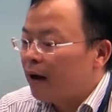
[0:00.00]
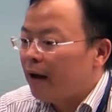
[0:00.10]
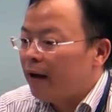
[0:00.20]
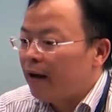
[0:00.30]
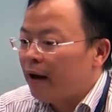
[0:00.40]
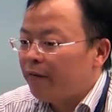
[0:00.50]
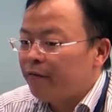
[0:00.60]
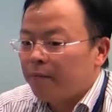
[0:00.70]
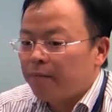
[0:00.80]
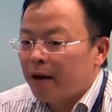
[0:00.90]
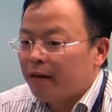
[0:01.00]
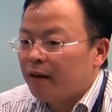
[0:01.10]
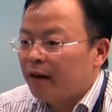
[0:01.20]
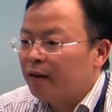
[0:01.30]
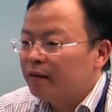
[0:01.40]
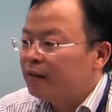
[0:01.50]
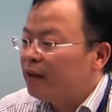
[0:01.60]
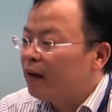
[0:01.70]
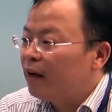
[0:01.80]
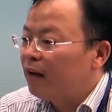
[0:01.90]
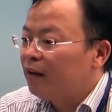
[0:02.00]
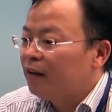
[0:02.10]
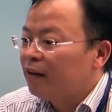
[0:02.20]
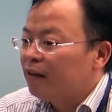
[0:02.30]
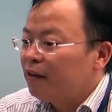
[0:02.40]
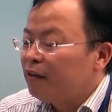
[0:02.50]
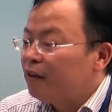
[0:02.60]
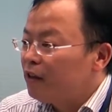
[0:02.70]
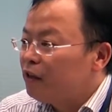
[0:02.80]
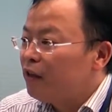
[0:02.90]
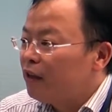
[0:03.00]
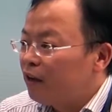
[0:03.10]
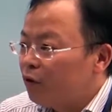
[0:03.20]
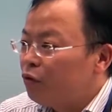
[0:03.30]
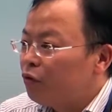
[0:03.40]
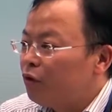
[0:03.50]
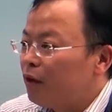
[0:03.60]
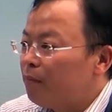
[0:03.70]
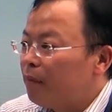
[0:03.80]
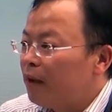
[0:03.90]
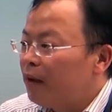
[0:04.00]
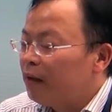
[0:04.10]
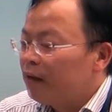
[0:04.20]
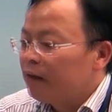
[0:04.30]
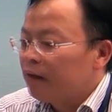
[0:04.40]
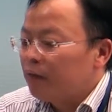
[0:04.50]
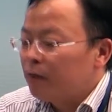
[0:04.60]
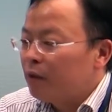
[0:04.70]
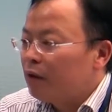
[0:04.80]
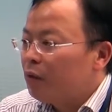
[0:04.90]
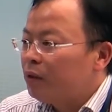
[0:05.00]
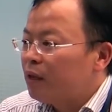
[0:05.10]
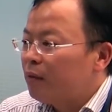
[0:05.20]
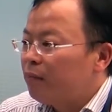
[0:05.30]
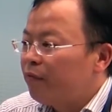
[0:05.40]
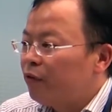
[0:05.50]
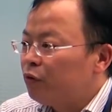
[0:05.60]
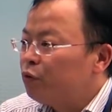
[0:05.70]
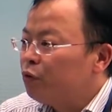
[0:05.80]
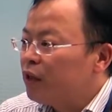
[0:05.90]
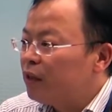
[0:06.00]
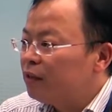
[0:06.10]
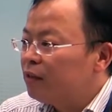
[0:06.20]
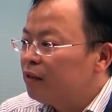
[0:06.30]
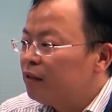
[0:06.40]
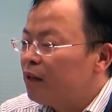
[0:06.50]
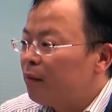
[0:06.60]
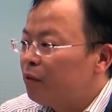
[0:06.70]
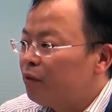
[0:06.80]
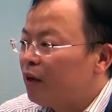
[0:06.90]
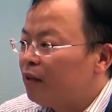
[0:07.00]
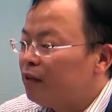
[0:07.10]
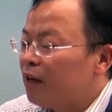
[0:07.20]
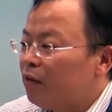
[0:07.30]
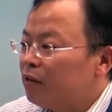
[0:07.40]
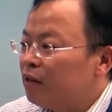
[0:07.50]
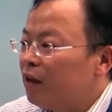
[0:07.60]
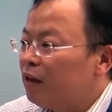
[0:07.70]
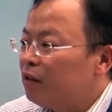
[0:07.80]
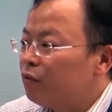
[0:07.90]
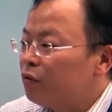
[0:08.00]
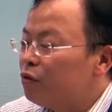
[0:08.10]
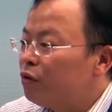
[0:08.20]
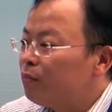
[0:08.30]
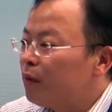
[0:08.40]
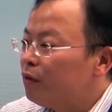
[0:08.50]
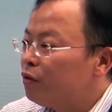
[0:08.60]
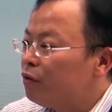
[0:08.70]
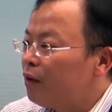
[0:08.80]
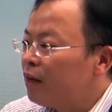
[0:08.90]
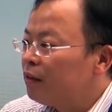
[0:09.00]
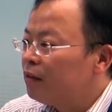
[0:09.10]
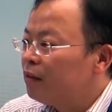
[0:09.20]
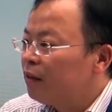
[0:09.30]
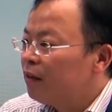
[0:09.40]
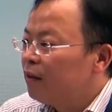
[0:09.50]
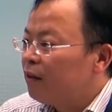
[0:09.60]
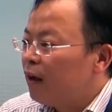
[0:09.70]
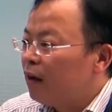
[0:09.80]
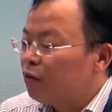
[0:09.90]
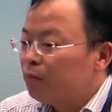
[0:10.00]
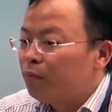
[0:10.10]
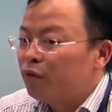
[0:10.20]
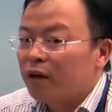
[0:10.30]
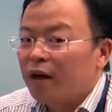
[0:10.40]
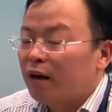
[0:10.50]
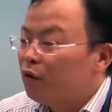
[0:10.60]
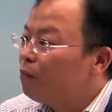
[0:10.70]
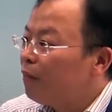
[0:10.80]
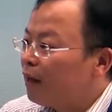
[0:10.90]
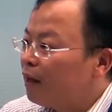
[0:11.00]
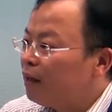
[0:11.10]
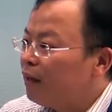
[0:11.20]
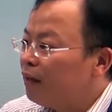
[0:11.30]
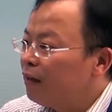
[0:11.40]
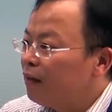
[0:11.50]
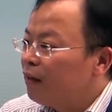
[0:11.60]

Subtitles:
I have a partner. They are an India local company. We work with them for 2 years. Their products now is selling to Europe and the US. A good product, a good marketing.